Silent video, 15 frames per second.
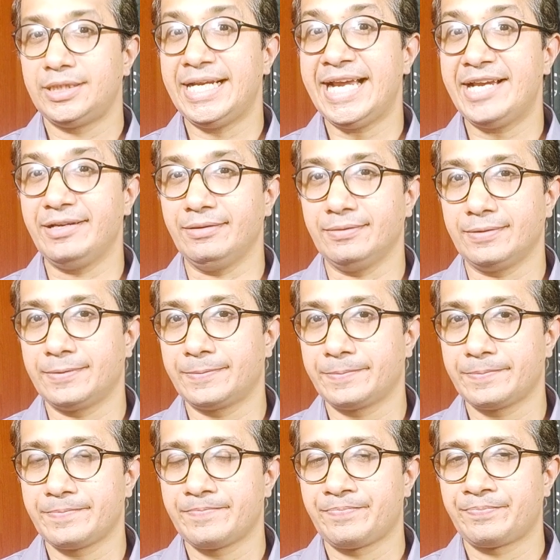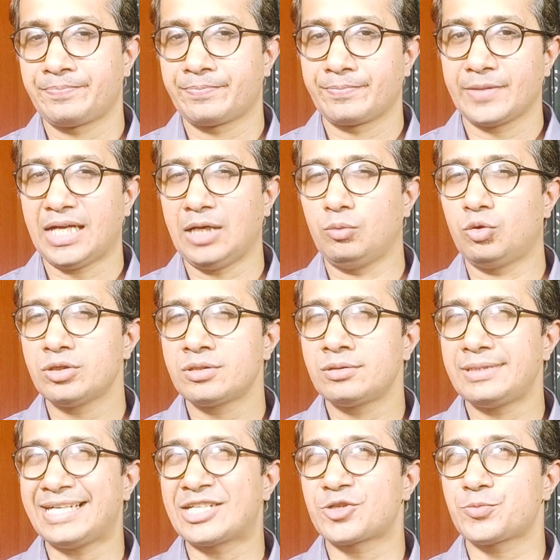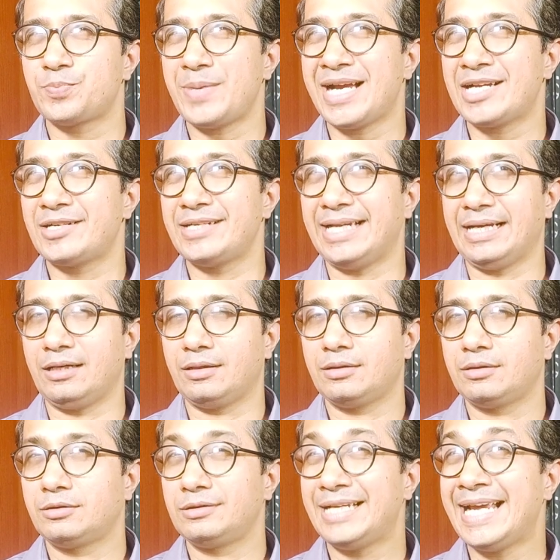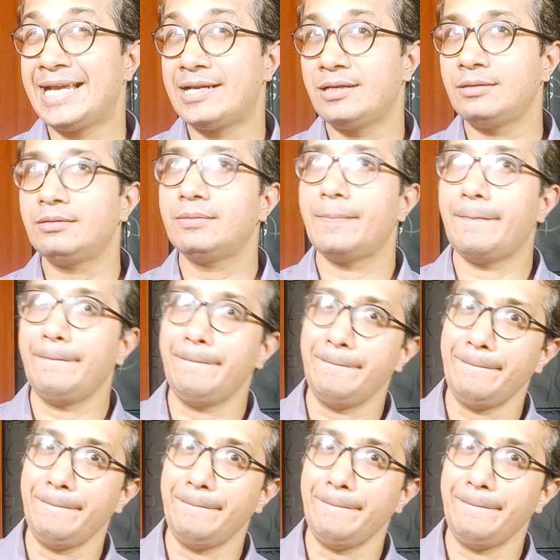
Taken. I wasn't expecting. Taken.